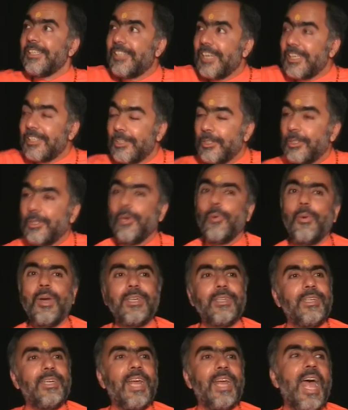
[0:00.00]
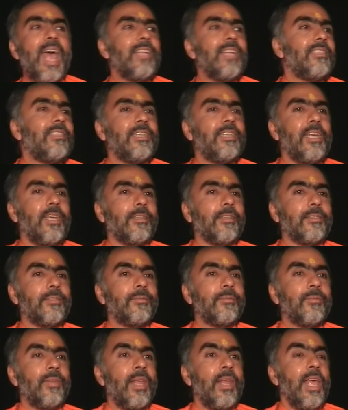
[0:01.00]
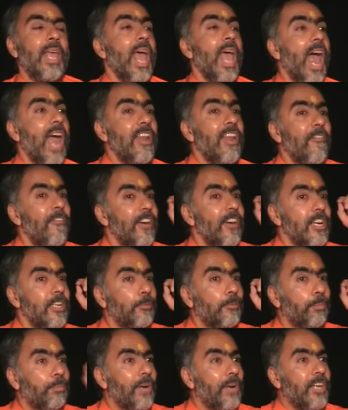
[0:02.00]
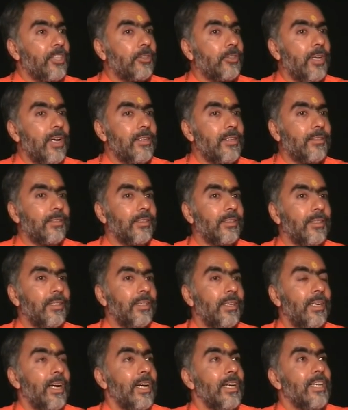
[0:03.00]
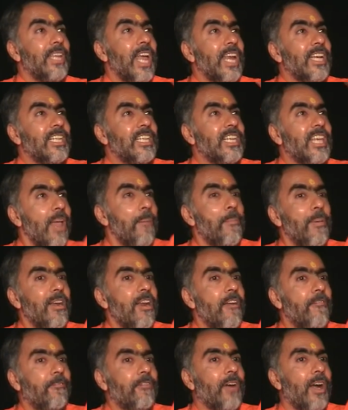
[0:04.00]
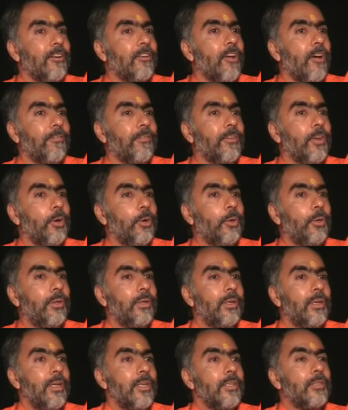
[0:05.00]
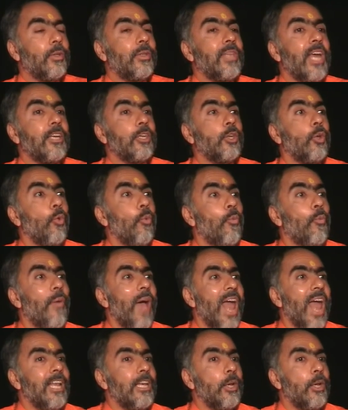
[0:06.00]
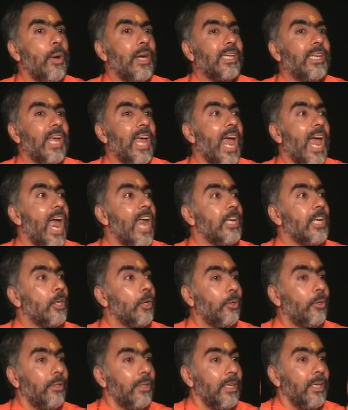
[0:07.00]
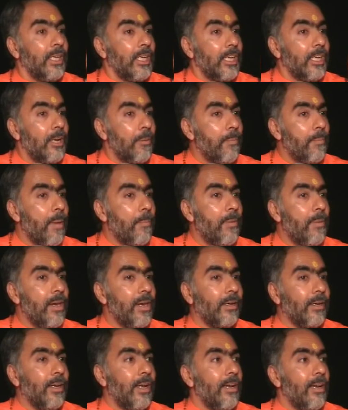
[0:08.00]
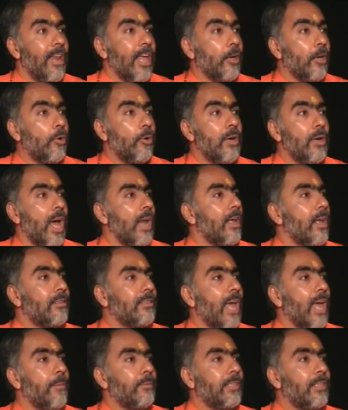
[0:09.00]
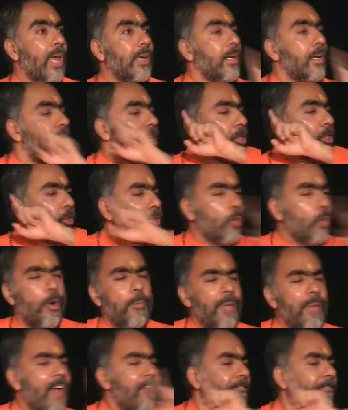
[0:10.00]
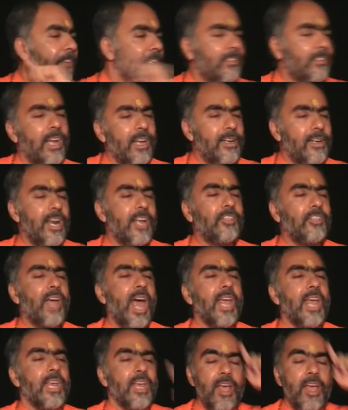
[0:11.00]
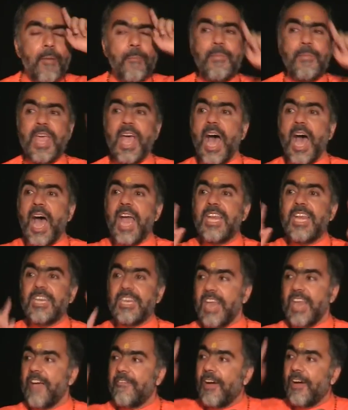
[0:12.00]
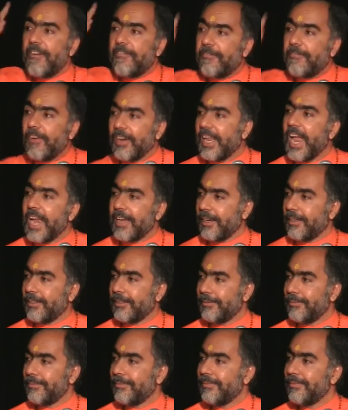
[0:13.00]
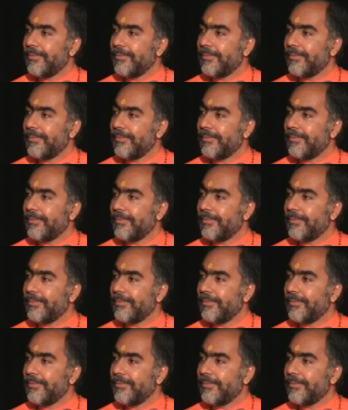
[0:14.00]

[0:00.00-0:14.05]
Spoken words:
Just do it and see it. And if it is precious, then keep it in front of you so that you value it and you remember it. Like Guru Nanak Sahib said, "So main visar na jai," may I never forget it.